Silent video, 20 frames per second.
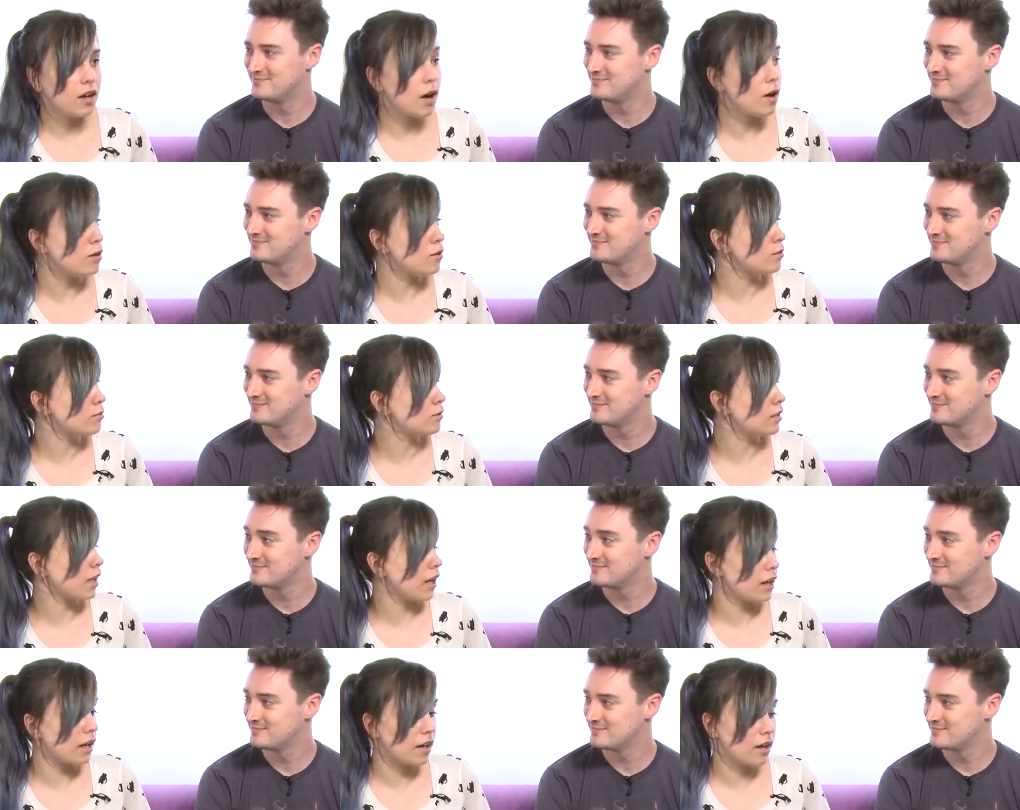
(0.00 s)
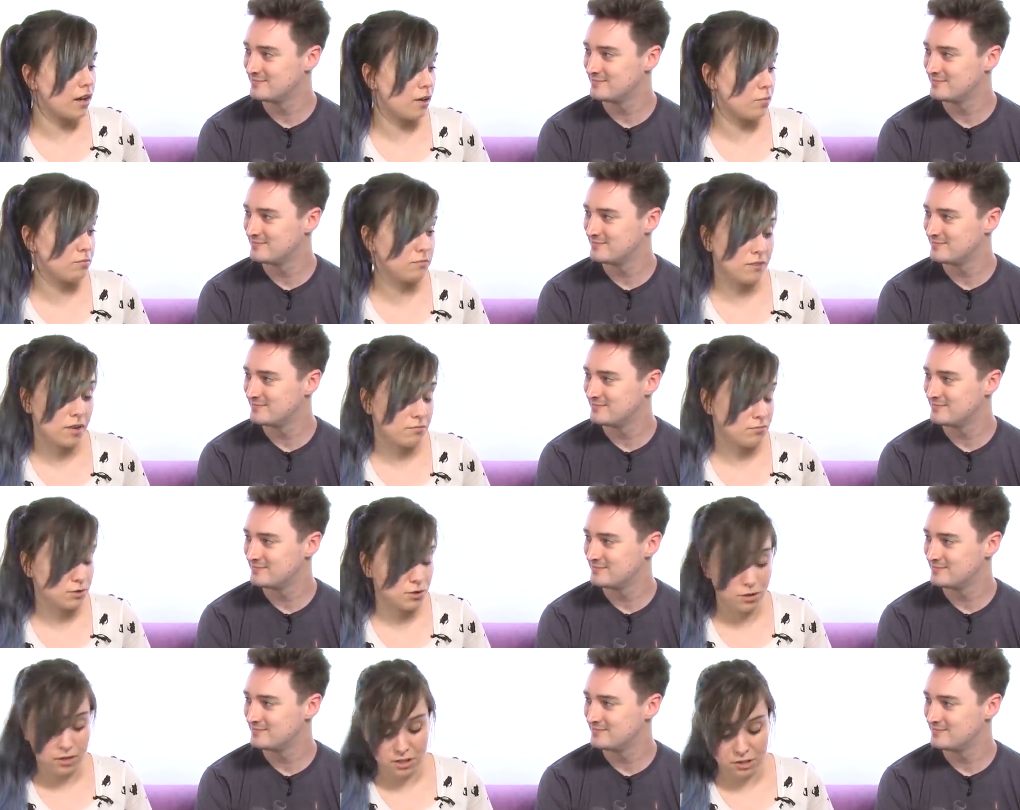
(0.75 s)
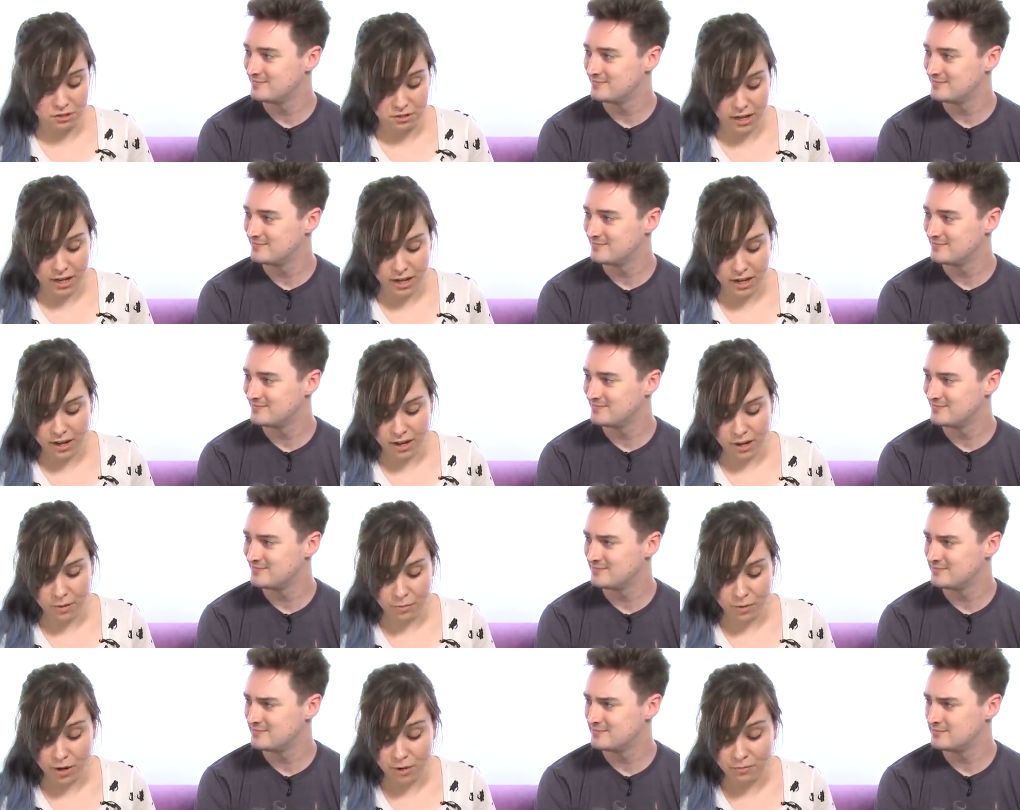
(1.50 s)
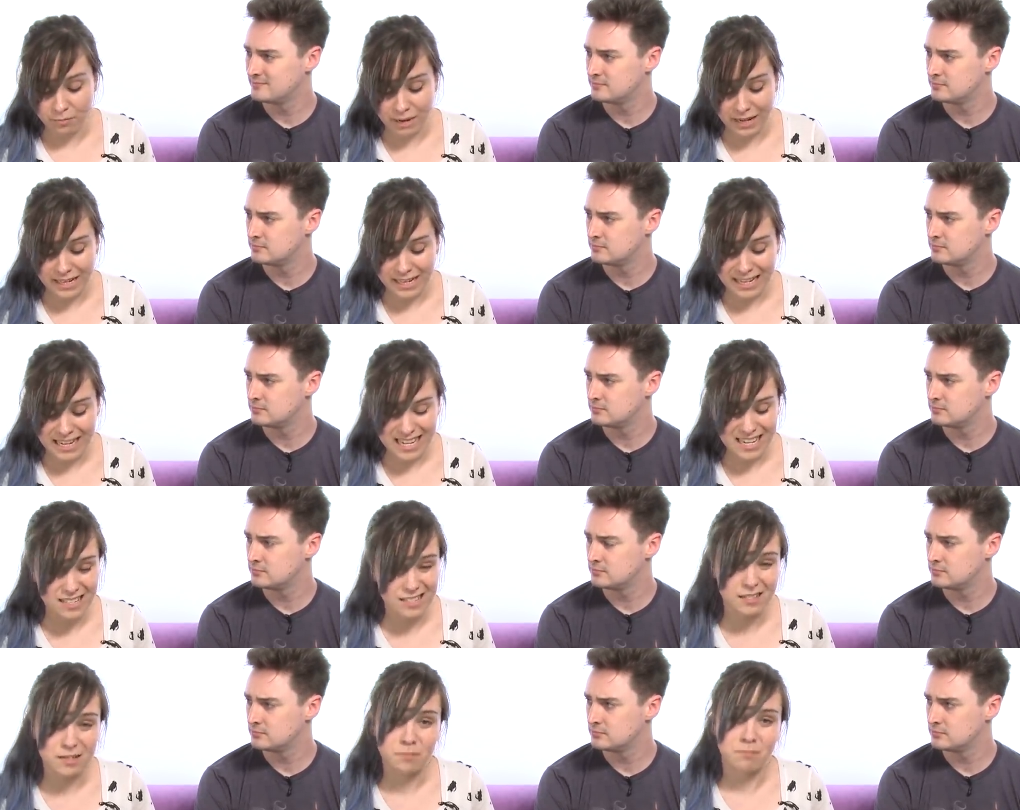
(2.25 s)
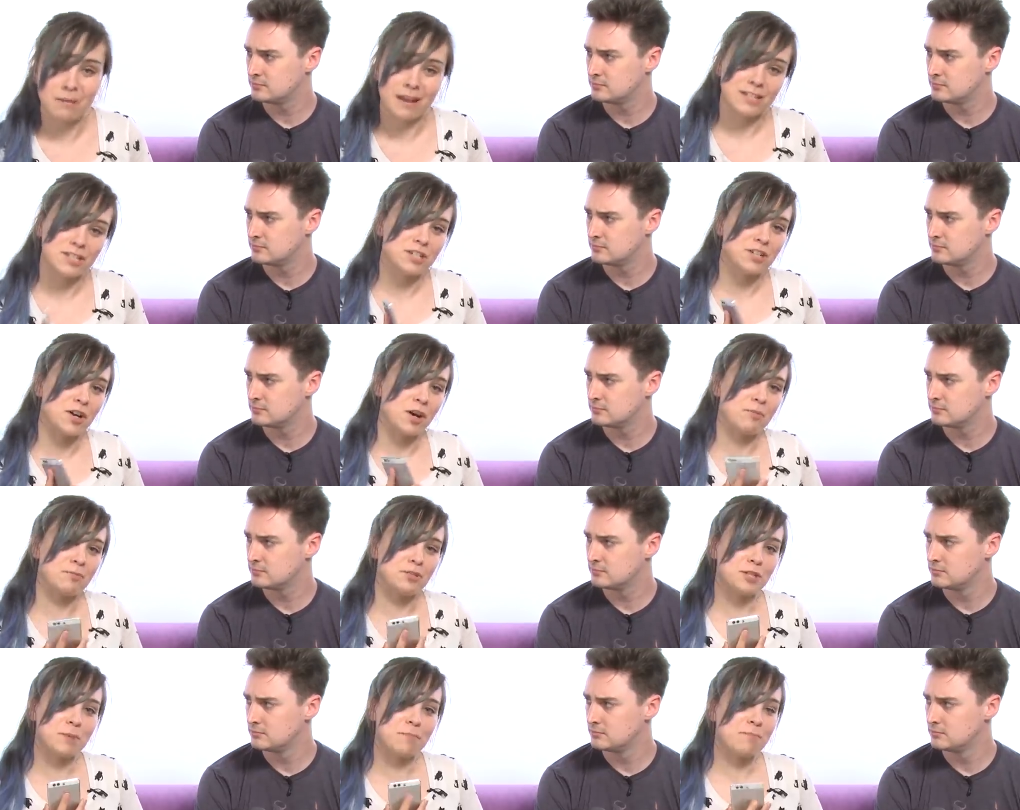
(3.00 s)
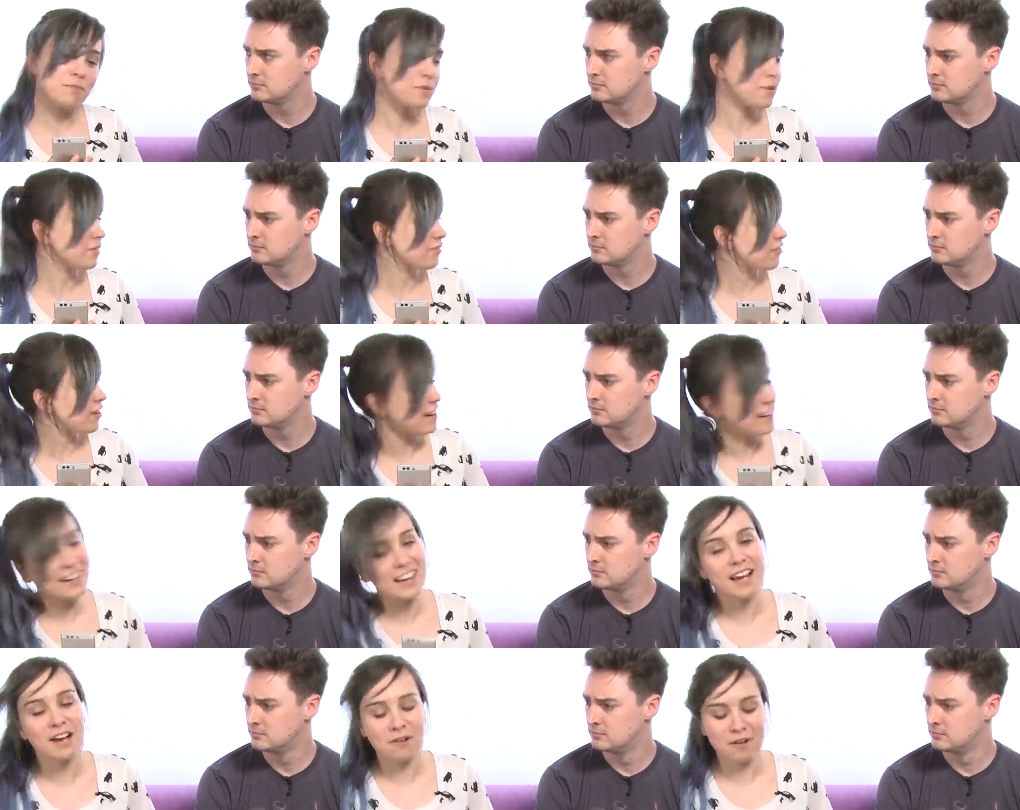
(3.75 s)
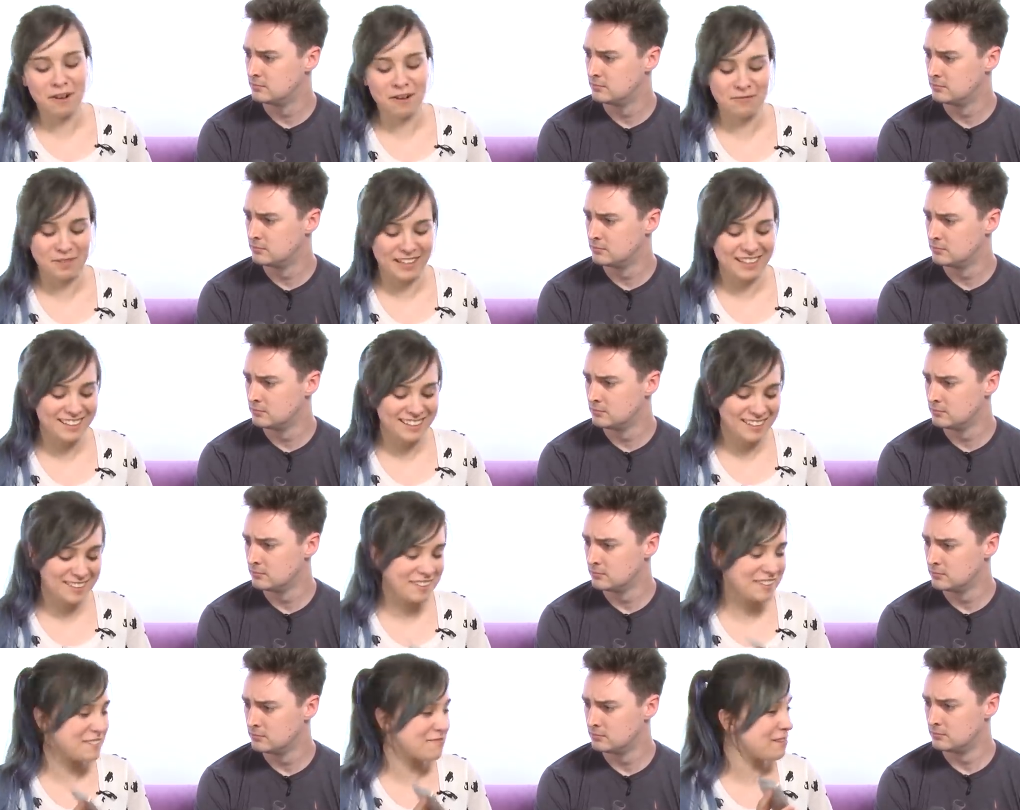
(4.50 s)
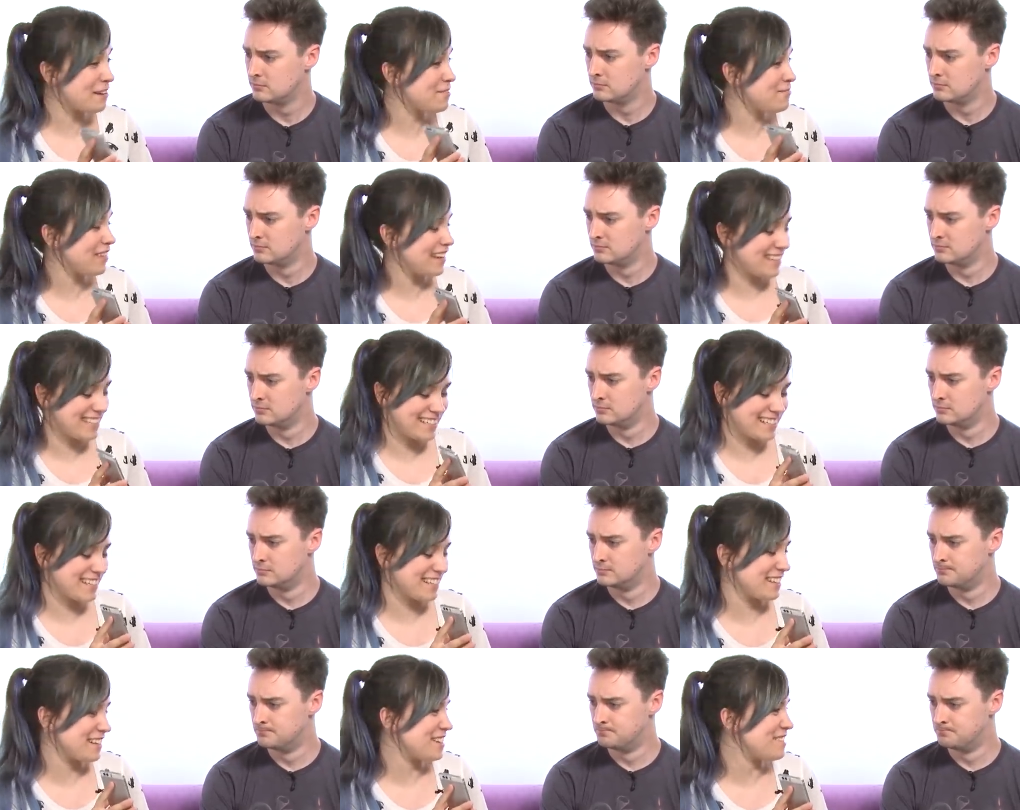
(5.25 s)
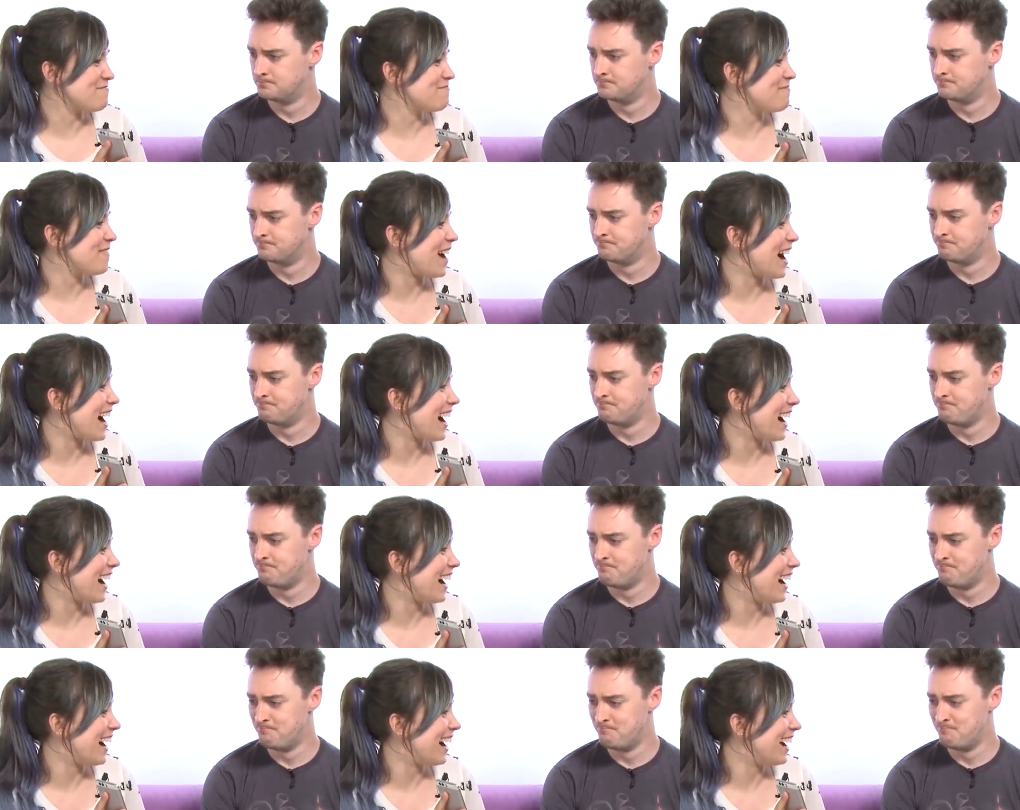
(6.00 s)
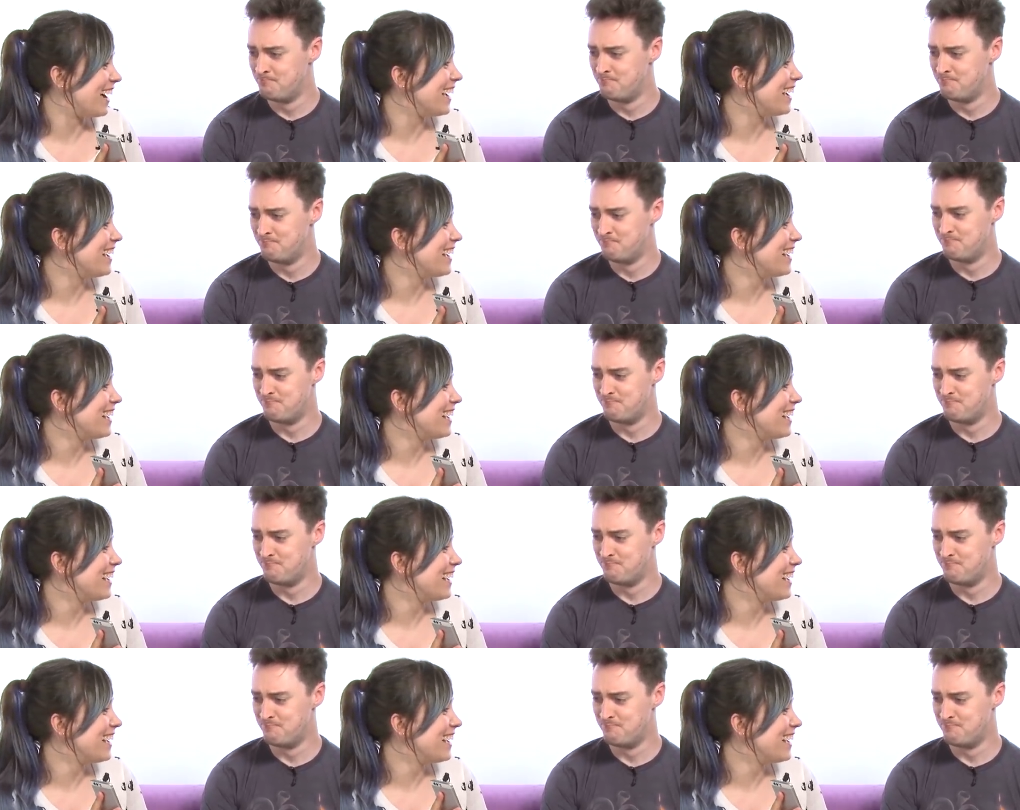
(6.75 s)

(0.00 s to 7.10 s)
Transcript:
Speaker 1: Oh, yeah, I'm, I'm sure it's great, uh, but I'm mainly into Magikarp Jump right now. I mean, look at my Magikarp mat!